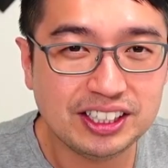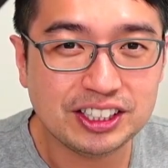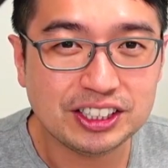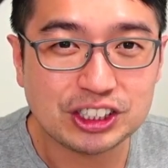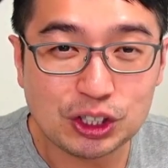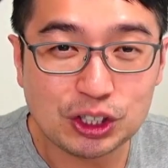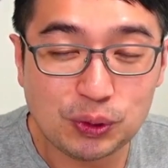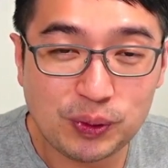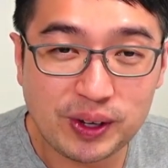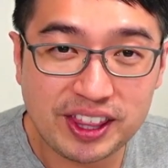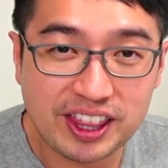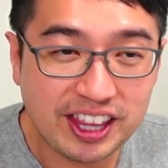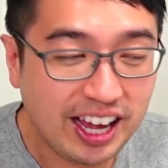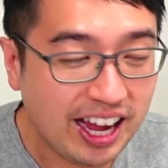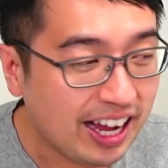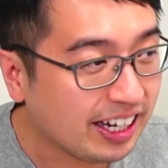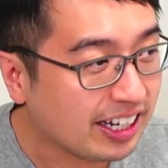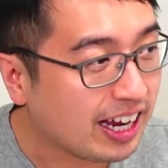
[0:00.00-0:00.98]
So with
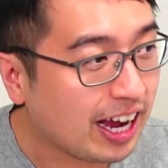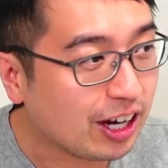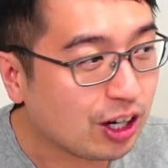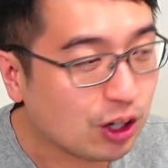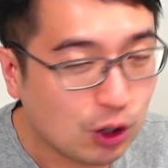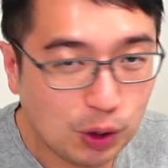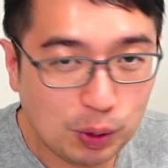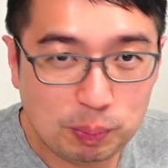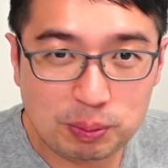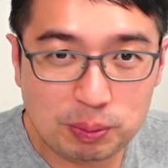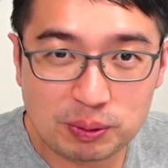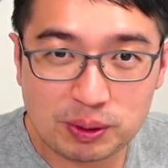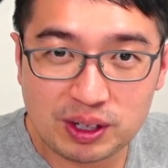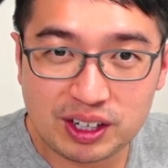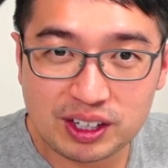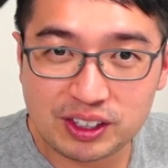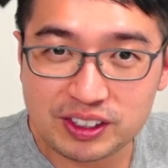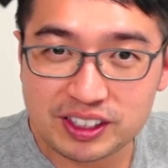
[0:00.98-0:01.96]
that, I hope
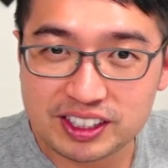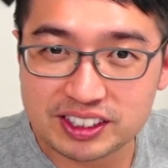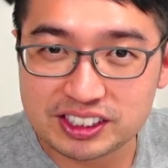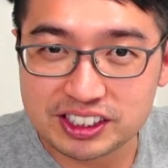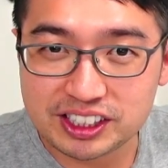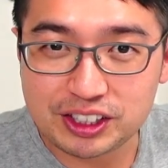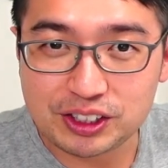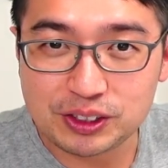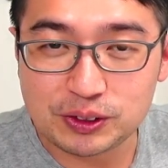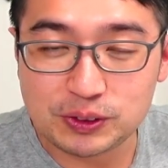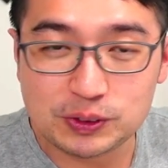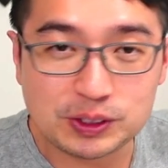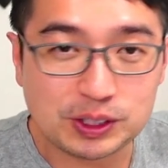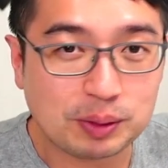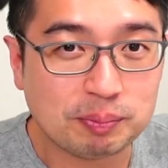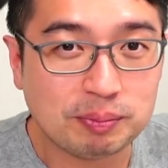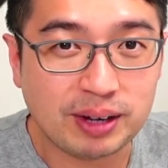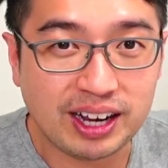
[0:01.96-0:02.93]
you'd consider
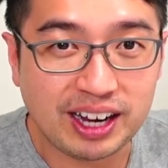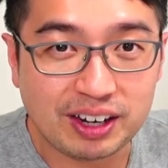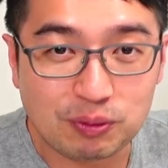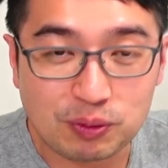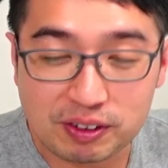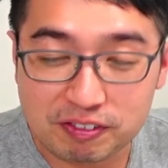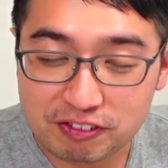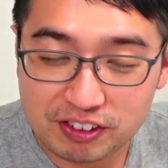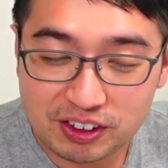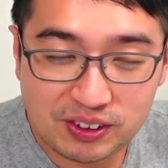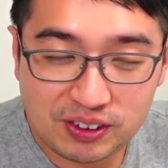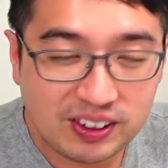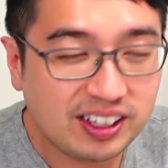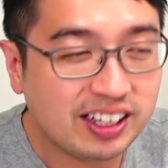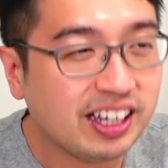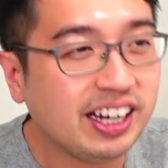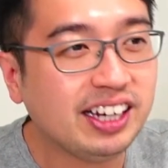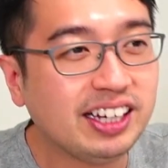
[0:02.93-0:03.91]
using my
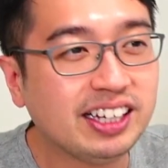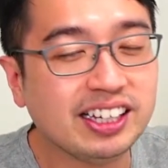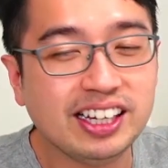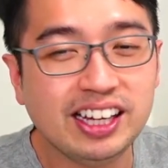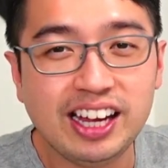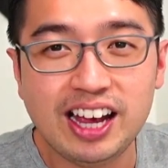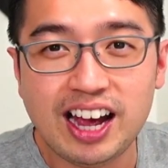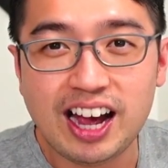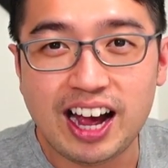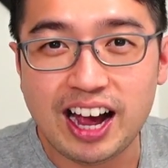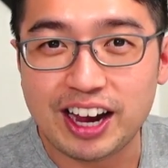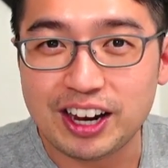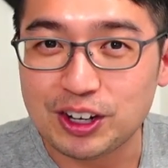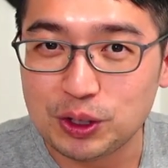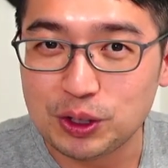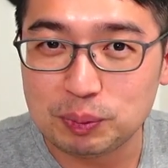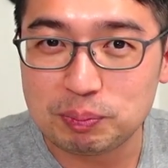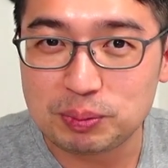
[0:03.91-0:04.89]
referral link. I
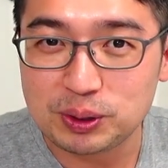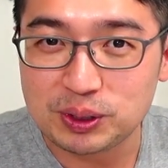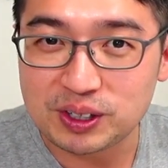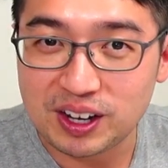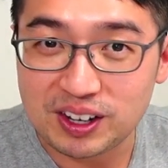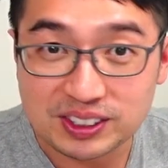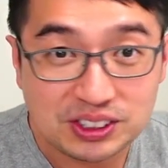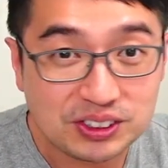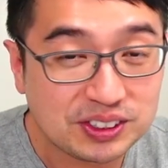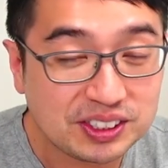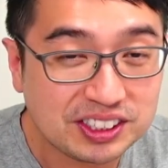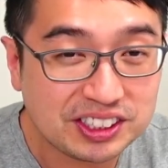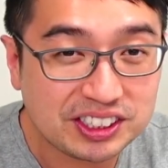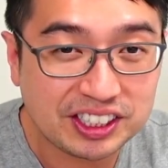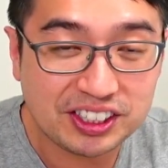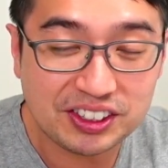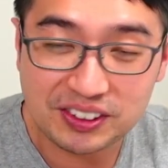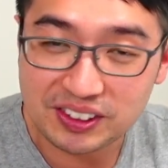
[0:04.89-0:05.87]
hope you also
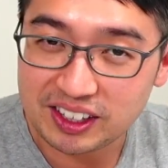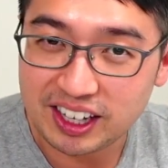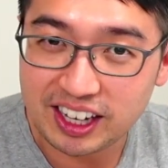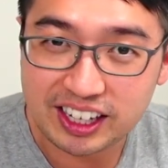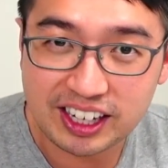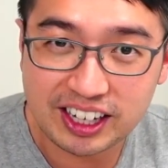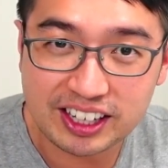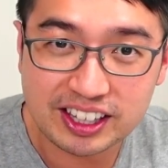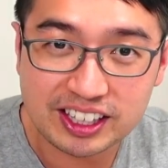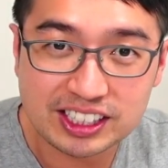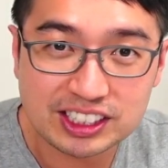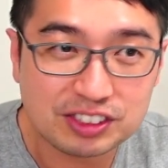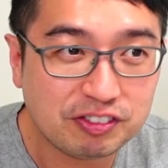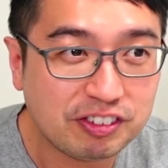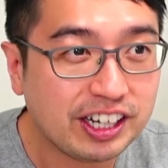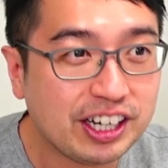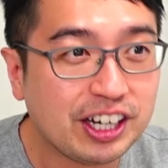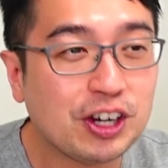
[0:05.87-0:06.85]
consider liking this
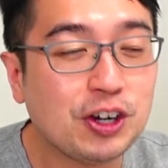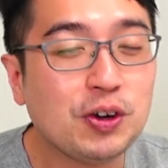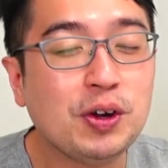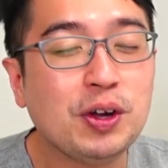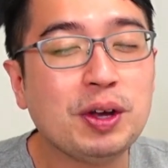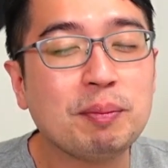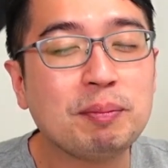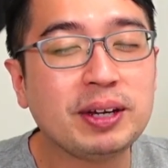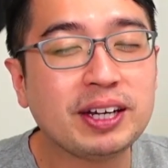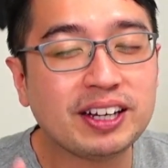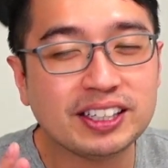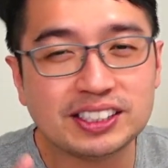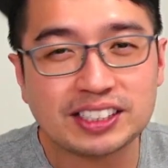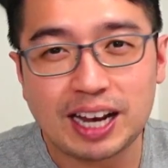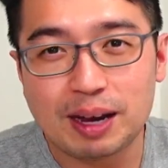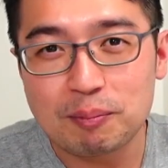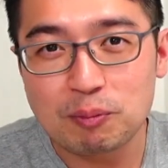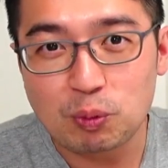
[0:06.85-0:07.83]
video,
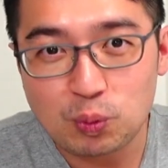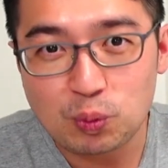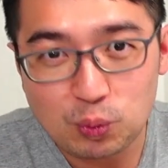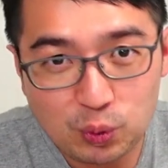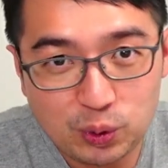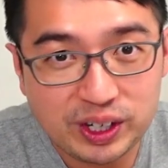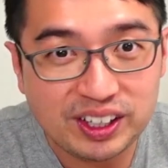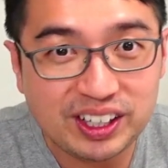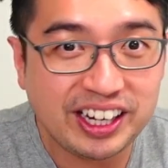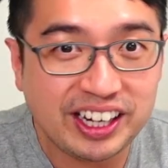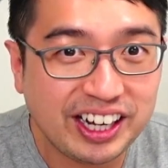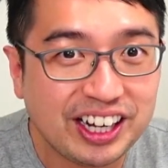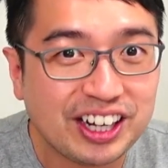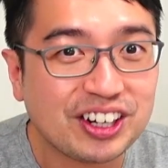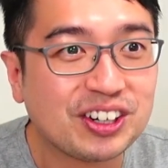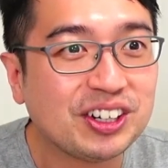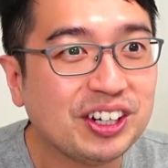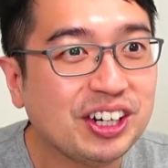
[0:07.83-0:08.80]
because I'm really
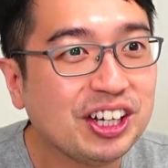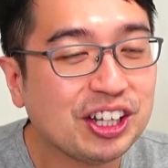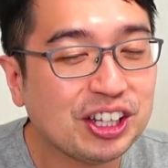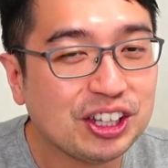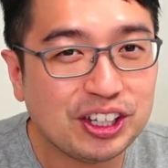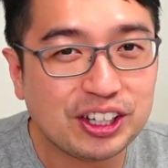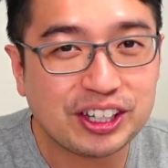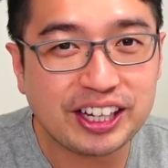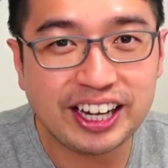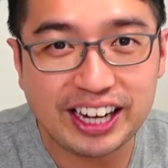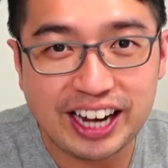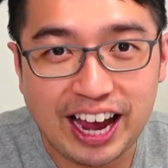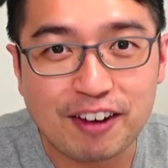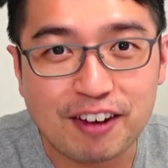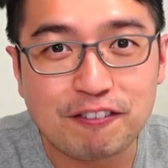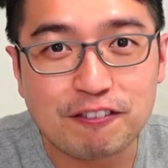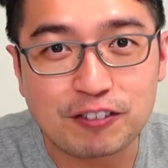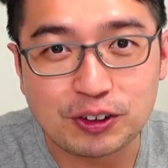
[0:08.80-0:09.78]
here looking
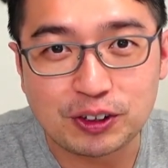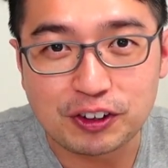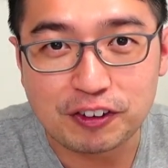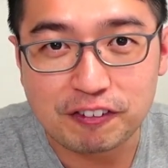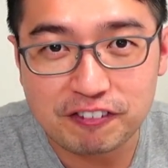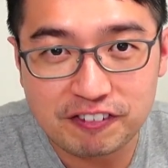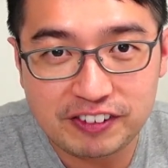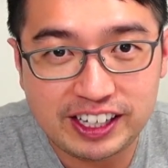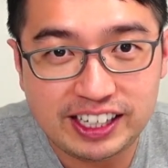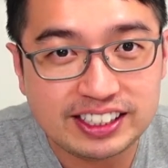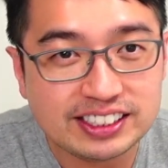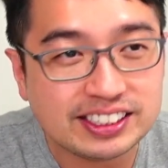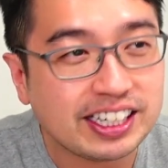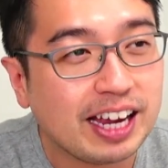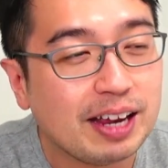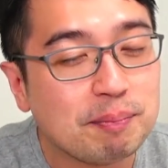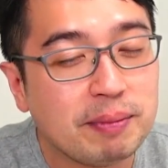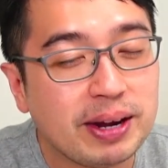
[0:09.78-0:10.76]
out for your fees
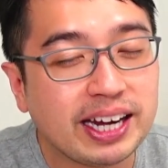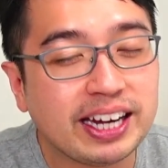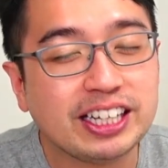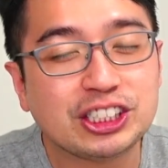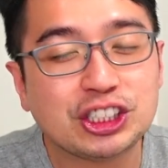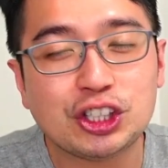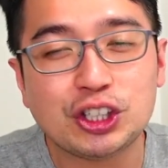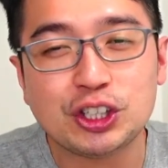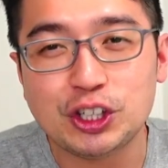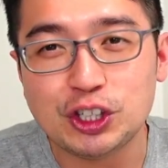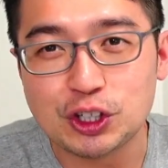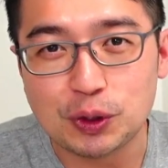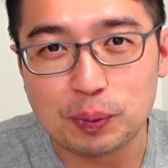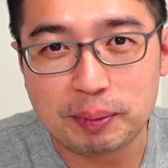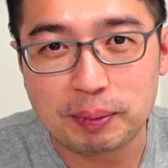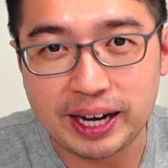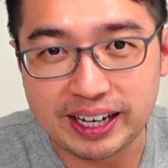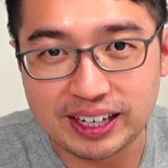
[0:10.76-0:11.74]
and making sure you
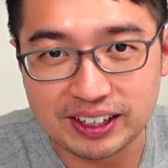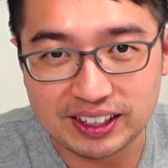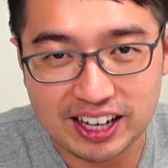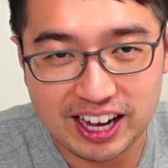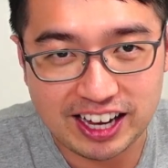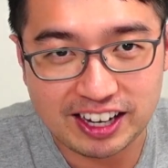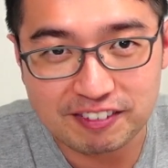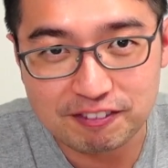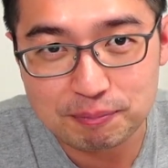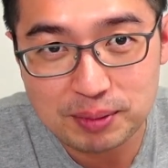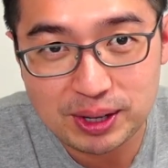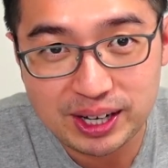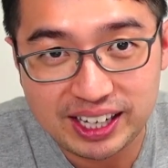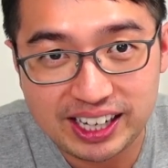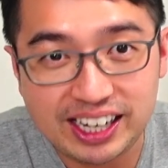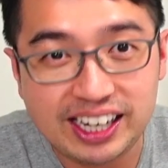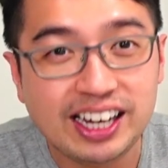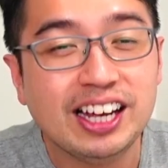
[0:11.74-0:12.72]
don't pay a lot of
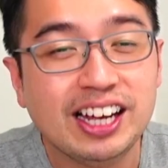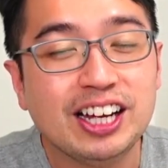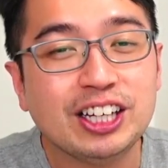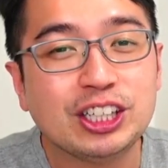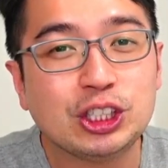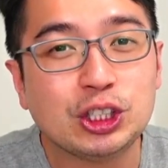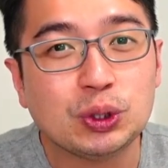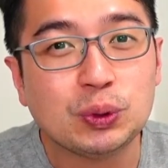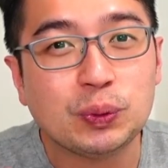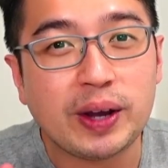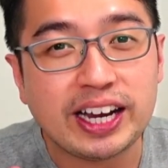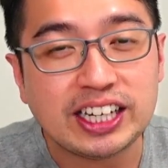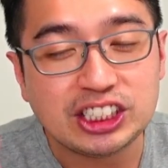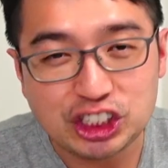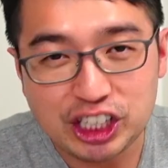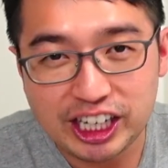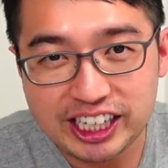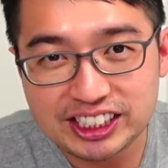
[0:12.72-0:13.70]
money to
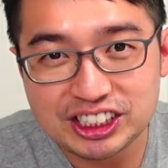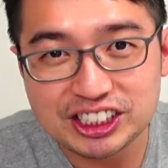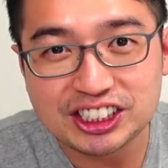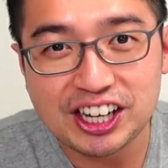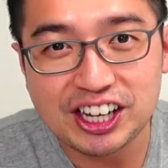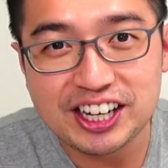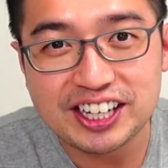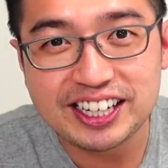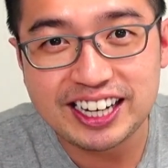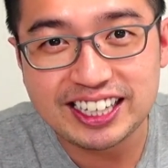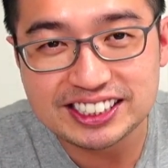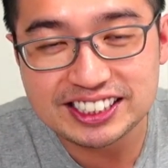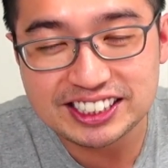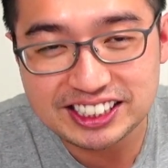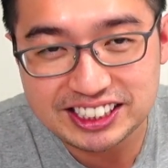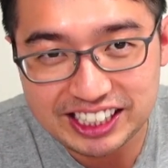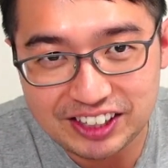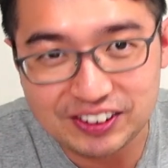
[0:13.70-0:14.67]
exchanges
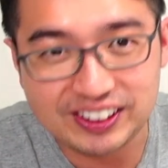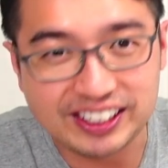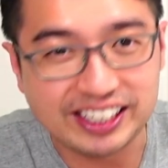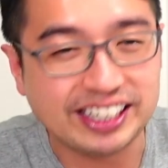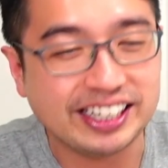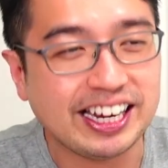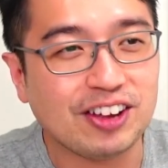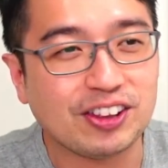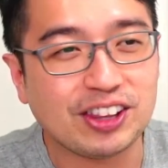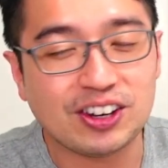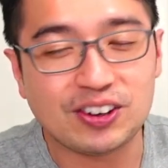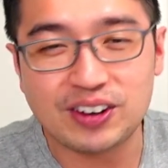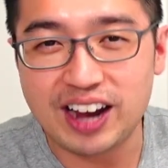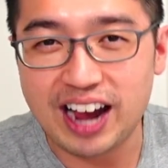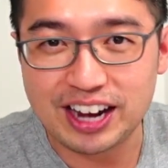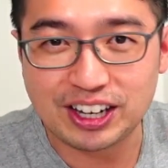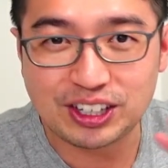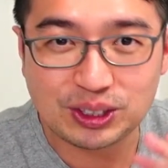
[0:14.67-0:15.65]
unnecessarily. Now,
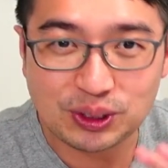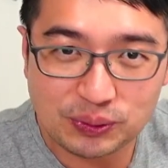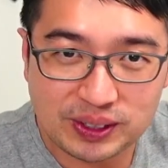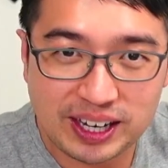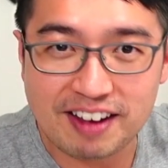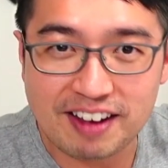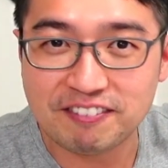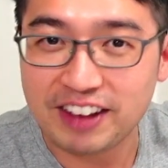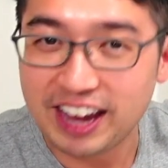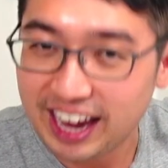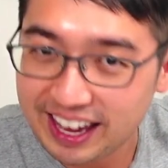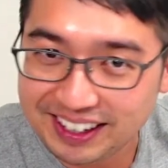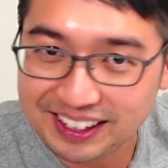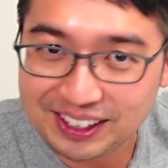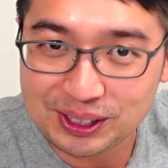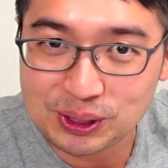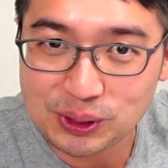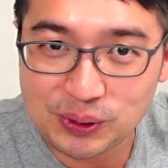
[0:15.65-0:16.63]
I don't have
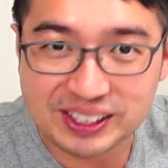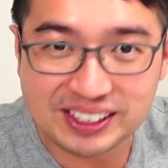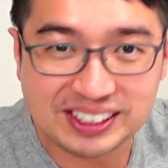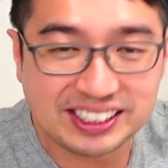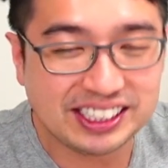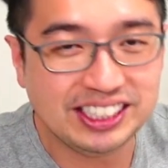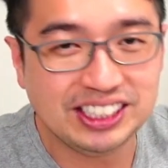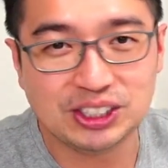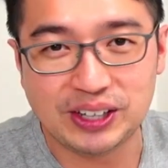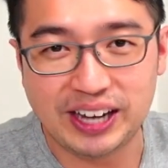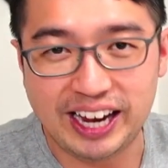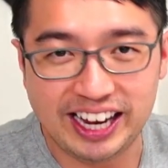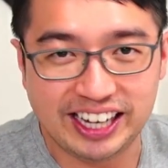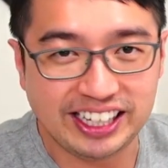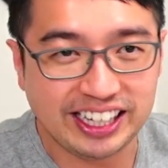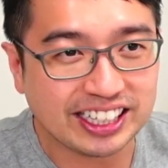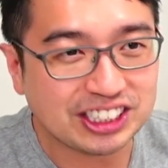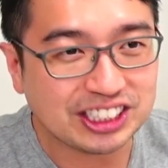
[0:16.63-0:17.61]
any loyalty to
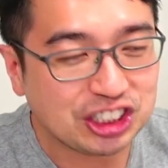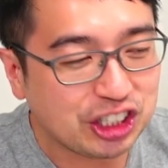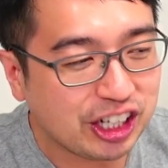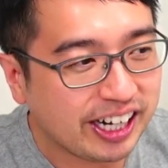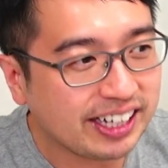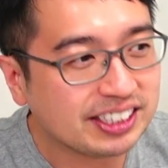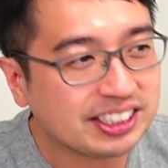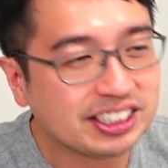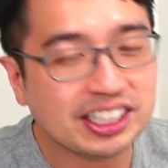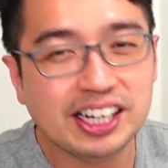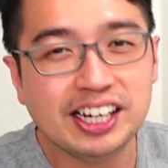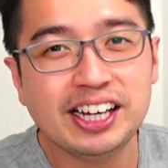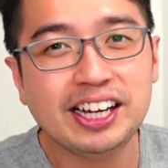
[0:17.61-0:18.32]
any exchange.